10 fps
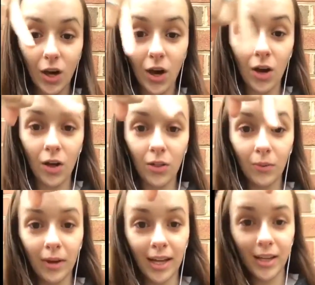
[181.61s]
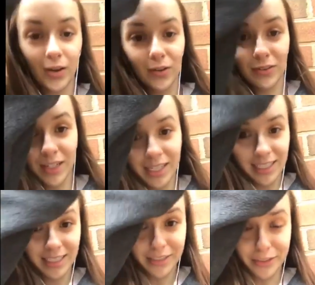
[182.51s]
all the way over
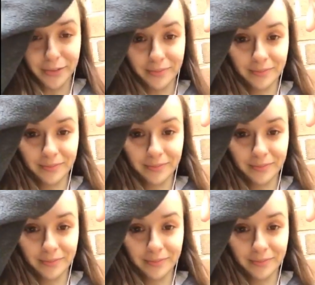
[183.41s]
here.